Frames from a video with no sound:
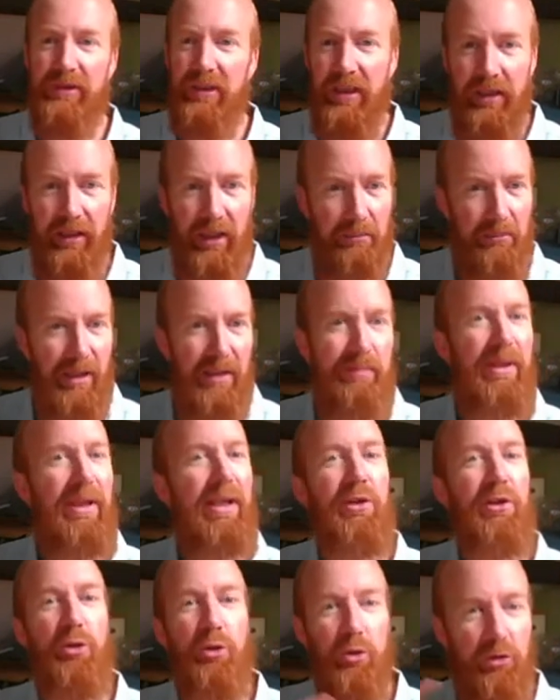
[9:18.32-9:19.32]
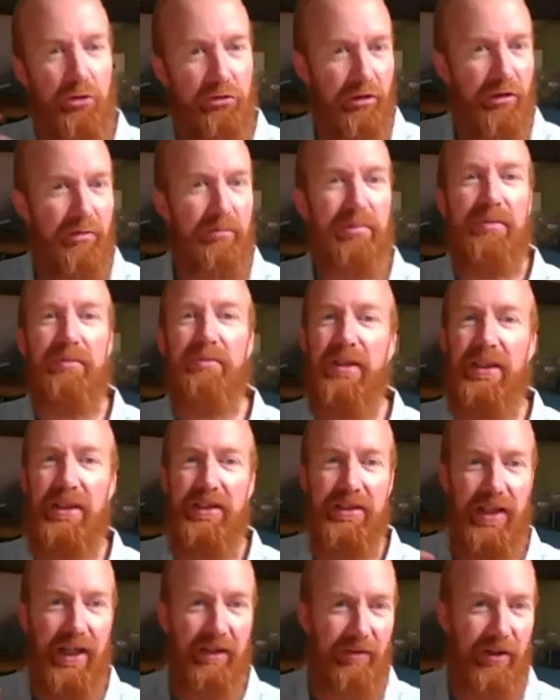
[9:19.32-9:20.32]
Like maybe in your group,
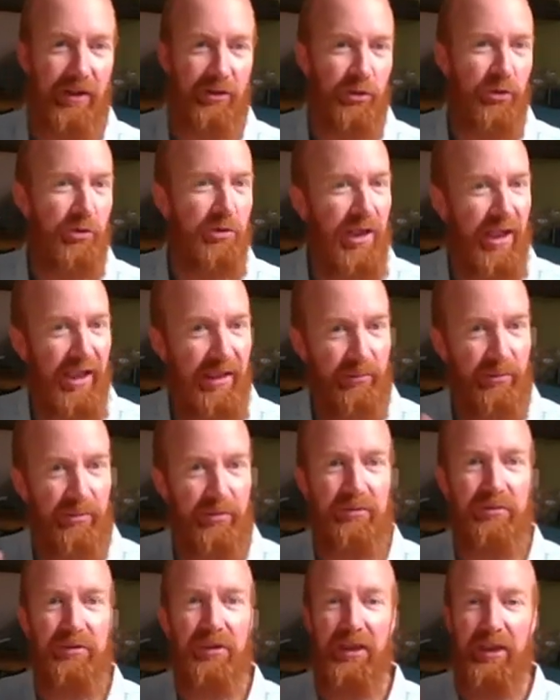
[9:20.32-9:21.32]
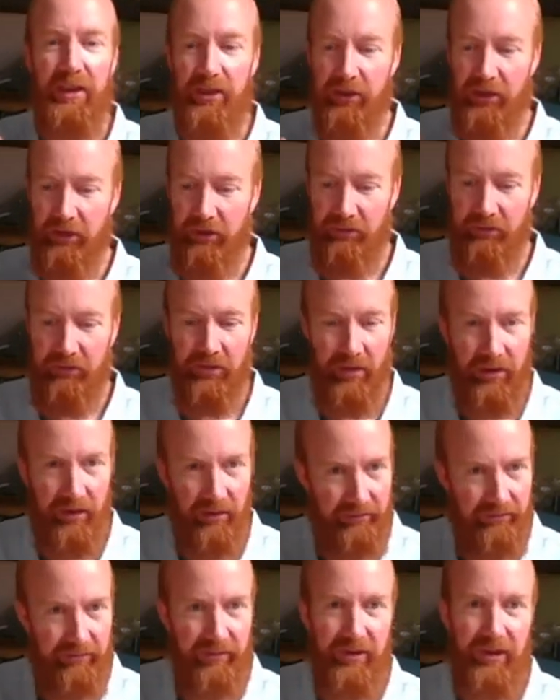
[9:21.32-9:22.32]
sat around your table, you kind
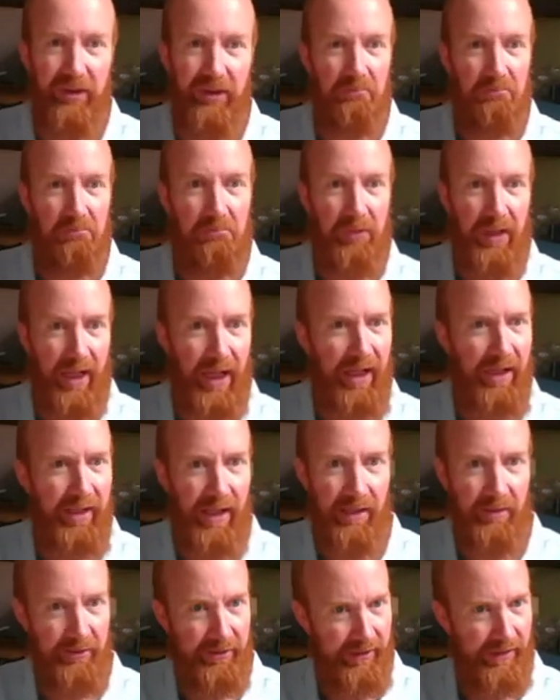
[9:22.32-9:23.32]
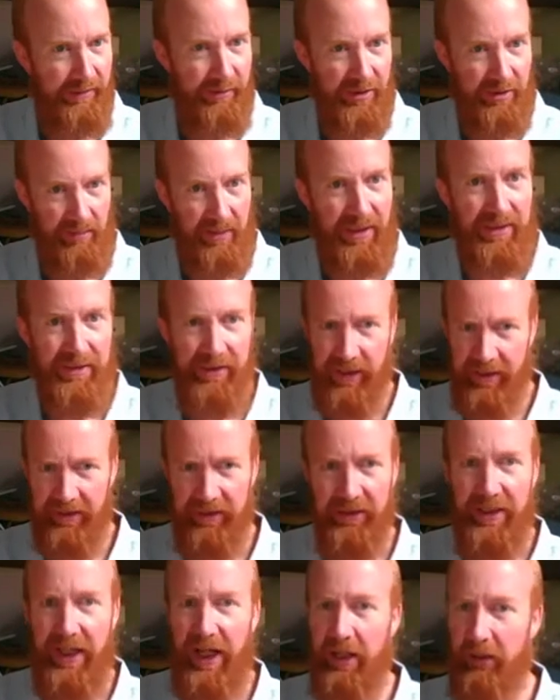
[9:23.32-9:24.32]
of, yeah, that seems to make
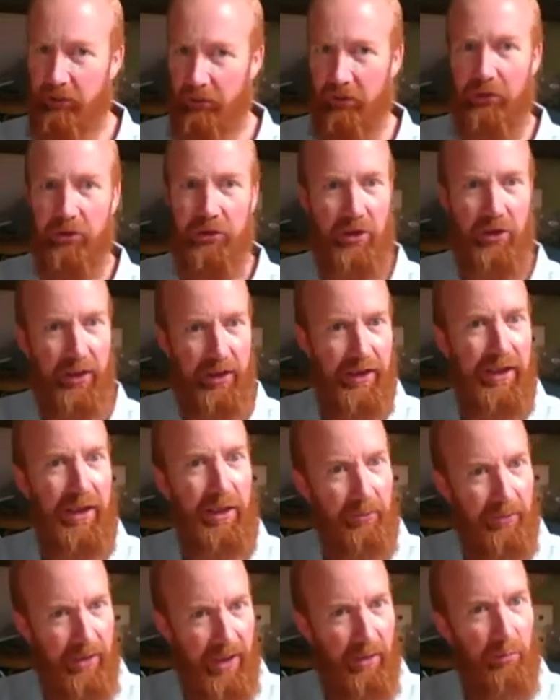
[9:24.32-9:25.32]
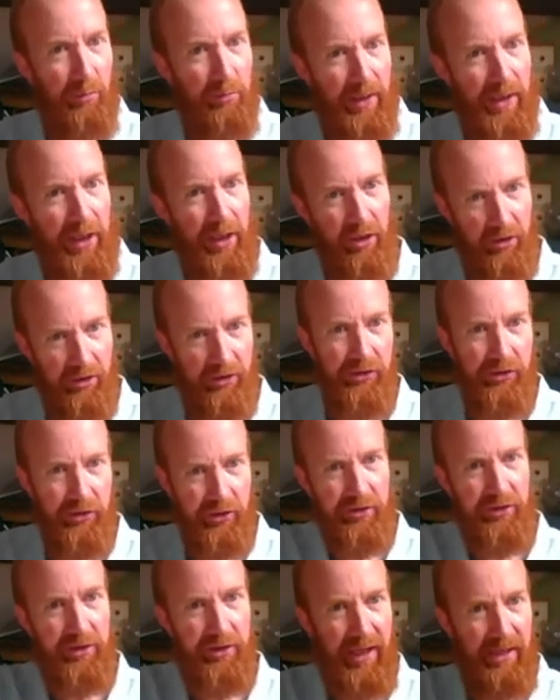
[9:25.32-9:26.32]
sense. That looks like that would be an answer
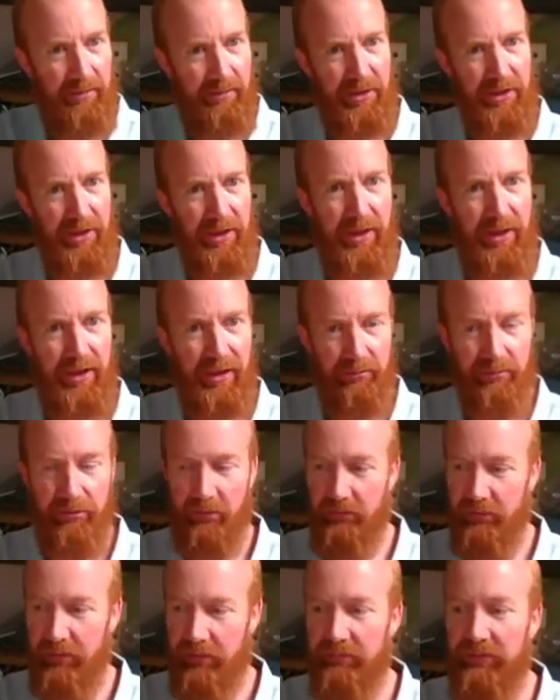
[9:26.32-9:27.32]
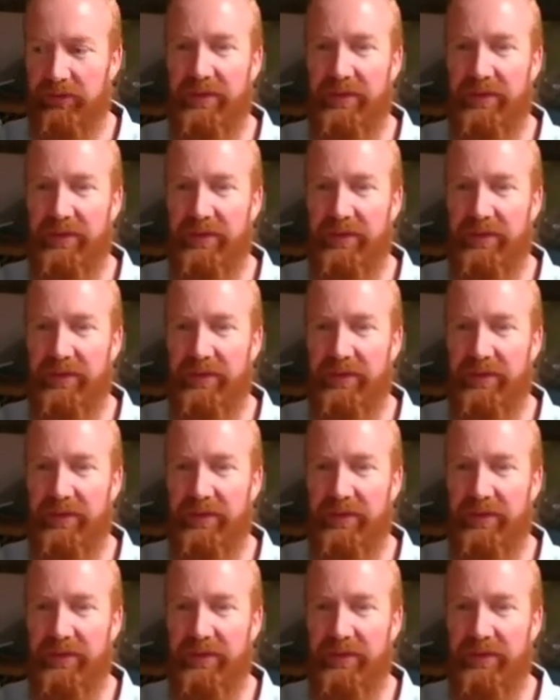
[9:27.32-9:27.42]
to that particular problem.